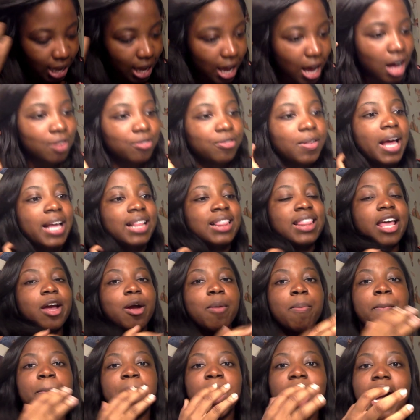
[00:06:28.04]
of like
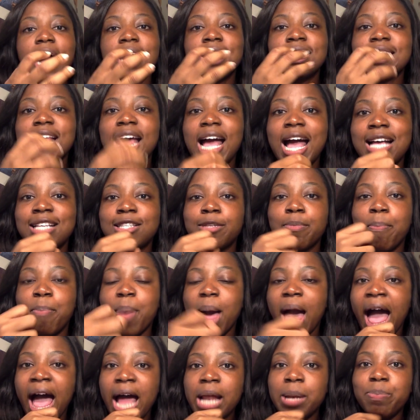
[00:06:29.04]
their boss ass
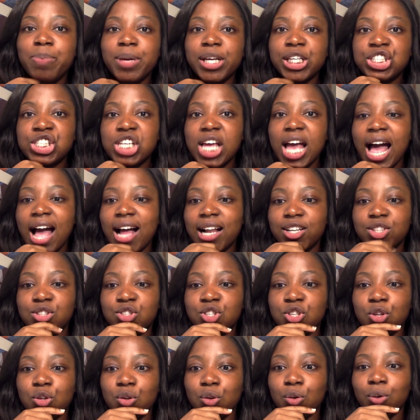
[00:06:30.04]
bad bitch
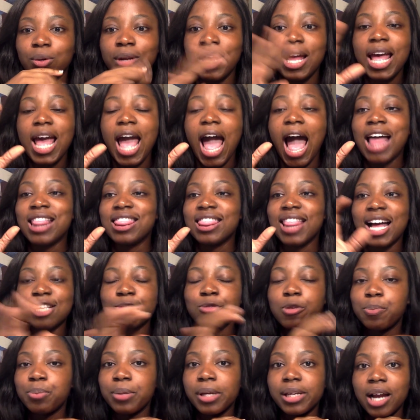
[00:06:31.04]
attitude, and that's
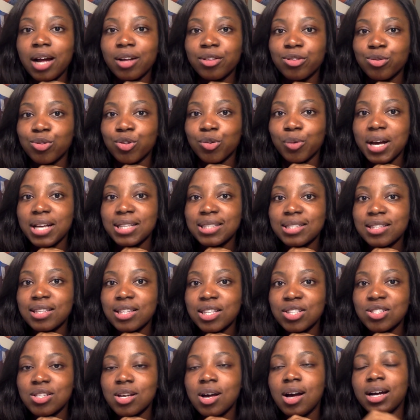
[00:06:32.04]
what played out through the rest of
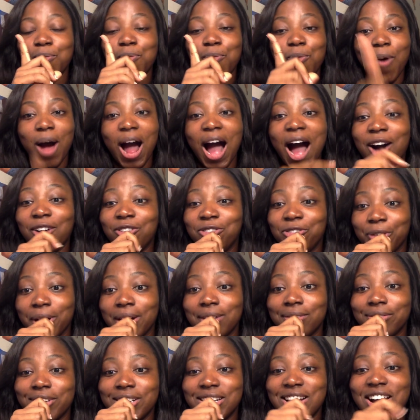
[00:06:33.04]
the song. Wow,
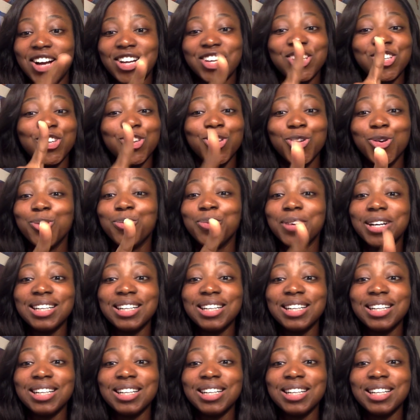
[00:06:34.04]
Forever Young, you